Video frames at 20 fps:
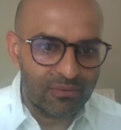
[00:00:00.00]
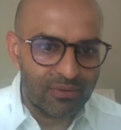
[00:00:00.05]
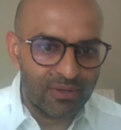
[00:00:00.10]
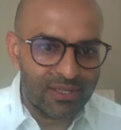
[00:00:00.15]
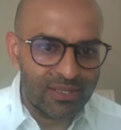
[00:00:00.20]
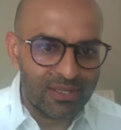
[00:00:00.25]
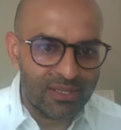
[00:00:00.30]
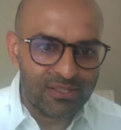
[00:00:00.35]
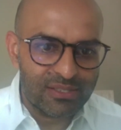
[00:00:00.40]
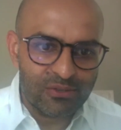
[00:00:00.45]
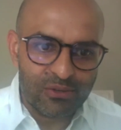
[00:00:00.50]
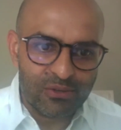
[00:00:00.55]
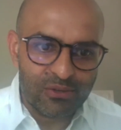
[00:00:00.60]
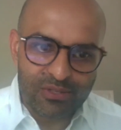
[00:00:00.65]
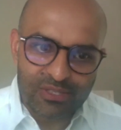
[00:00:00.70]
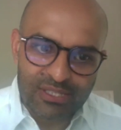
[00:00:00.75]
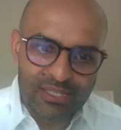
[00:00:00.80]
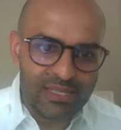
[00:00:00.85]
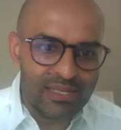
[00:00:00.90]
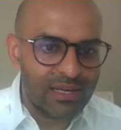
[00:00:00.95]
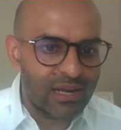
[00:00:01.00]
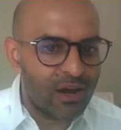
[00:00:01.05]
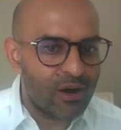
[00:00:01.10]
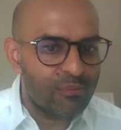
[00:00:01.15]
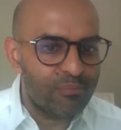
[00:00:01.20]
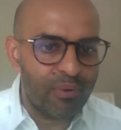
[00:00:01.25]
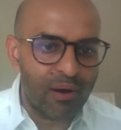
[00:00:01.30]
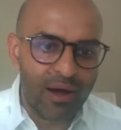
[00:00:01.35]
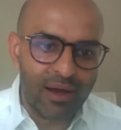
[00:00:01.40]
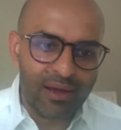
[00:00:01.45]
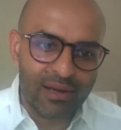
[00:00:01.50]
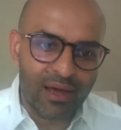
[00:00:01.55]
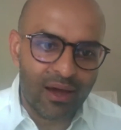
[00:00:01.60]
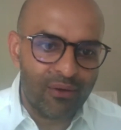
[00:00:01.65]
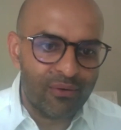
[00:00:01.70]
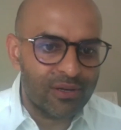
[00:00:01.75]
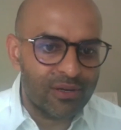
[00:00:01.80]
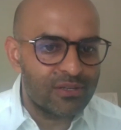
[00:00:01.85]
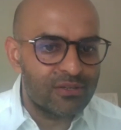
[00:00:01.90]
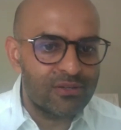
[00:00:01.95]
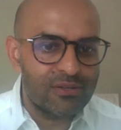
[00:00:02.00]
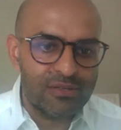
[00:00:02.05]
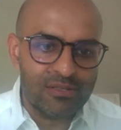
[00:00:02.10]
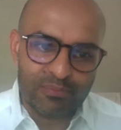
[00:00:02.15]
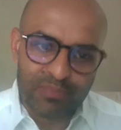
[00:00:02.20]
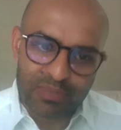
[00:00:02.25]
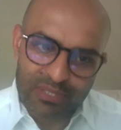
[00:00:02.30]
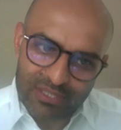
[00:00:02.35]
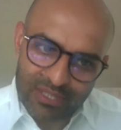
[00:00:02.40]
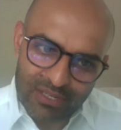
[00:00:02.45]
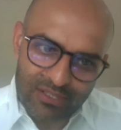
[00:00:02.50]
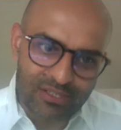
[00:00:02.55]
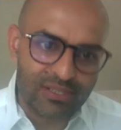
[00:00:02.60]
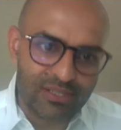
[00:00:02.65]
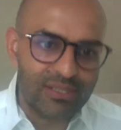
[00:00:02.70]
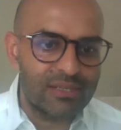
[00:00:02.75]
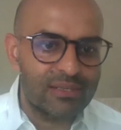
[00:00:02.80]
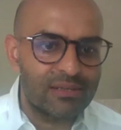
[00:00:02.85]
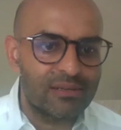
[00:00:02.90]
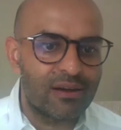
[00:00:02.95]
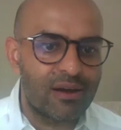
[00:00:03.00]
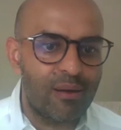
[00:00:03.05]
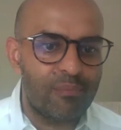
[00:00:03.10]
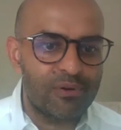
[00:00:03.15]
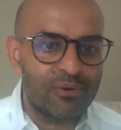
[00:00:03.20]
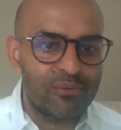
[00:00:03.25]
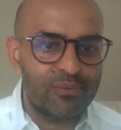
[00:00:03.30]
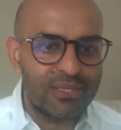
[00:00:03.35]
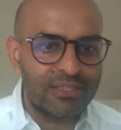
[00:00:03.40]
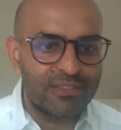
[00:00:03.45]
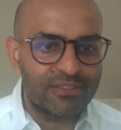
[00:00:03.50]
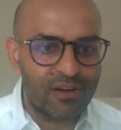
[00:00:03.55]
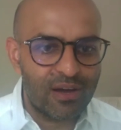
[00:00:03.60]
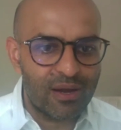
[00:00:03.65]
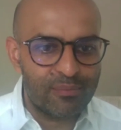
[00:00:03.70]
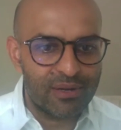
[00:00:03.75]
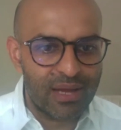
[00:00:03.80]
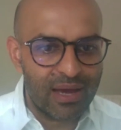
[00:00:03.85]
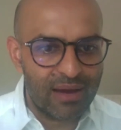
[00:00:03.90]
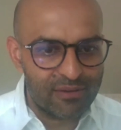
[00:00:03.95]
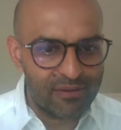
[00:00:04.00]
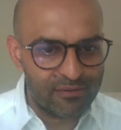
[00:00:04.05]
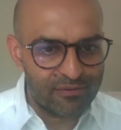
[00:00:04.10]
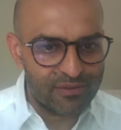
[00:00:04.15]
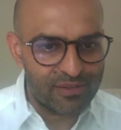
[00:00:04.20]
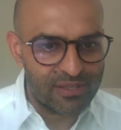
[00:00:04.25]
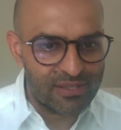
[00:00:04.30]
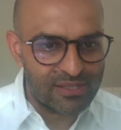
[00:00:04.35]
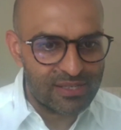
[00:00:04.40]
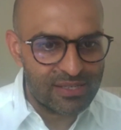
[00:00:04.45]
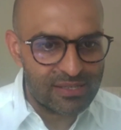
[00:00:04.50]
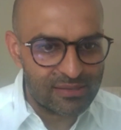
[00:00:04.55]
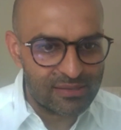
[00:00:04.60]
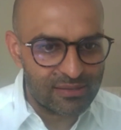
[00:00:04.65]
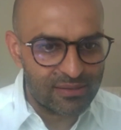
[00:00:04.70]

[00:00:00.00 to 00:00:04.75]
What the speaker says: It's not see now, buy now and use potentially in a couple of weeks time and have it for the season.